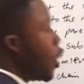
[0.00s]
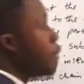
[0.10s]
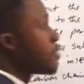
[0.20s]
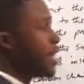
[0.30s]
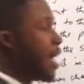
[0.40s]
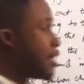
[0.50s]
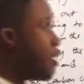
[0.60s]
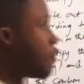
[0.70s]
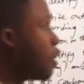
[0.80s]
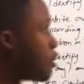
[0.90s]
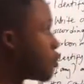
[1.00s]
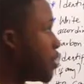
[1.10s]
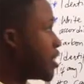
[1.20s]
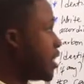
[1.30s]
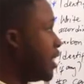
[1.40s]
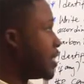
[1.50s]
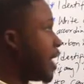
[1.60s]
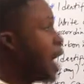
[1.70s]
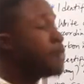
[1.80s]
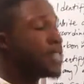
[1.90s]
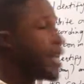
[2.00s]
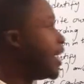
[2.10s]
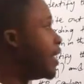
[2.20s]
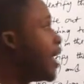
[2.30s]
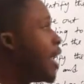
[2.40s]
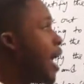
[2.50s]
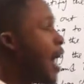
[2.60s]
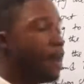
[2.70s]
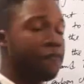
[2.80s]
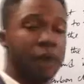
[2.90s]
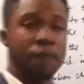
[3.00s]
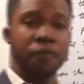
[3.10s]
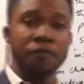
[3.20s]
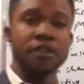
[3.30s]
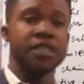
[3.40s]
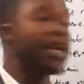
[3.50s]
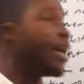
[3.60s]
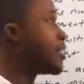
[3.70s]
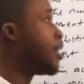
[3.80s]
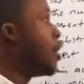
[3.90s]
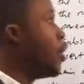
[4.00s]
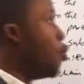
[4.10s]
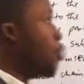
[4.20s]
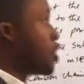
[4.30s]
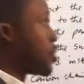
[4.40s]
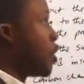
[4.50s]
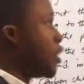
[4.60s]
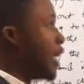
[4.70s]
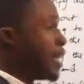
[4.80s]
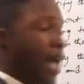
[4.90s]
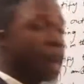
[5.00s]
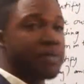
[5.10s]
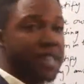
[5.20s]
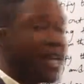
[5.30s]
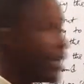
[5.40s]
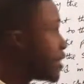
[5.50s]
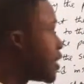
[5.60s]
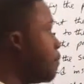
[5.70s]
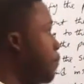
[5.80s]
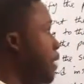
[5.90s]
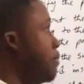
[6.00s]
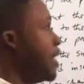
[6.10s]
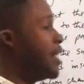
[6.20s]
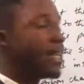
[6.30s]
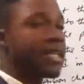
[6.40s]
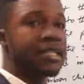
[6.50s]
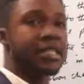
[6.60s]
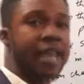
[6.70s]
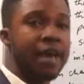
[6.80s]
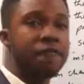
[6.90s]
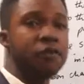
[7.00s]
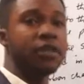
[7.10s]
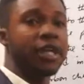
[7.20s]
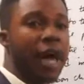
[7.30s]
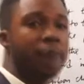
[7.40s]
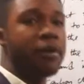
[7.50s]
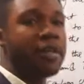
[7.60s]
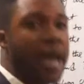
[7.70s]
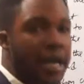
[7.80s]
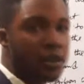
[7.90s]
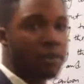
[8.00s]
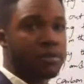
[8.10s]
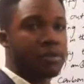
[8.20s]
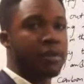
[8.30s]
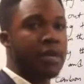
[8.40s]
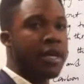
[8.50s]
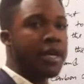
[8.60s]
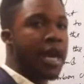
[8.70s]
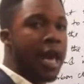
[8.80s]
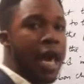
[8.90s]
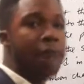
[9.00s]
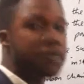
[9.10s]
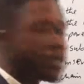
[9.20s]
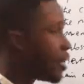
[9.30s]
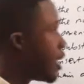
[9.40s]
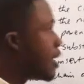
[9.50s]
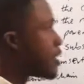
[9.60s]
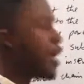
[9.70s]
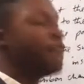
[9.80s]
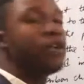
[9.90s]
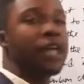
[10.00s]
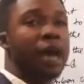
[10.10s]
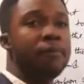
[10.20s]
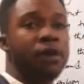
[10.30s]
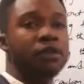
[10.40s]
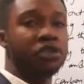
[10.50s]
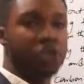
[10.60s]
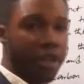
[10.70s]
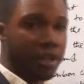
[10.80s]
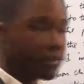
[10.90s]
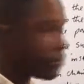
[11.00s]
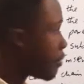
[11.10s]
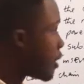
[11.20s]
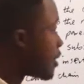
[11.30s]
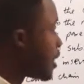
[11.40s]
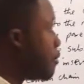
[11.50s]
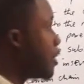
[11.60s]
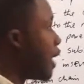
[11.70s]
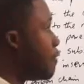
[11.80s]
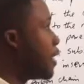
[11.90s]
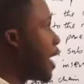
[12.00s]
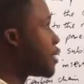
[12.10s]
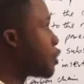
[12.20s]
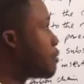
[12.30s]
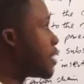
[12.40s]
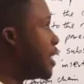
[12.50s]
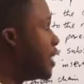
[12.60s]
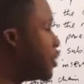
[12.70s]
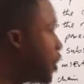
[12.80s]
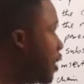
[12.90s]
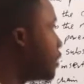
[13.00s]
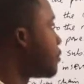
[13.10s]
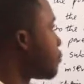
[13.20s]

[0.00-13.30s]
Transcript: comes last, of course, we see it, heptane. And from our previous class, we saw that heptane simply means 7 carbon atoms. Hept, 7 carbon chain, 7 carbon atoms in a chain.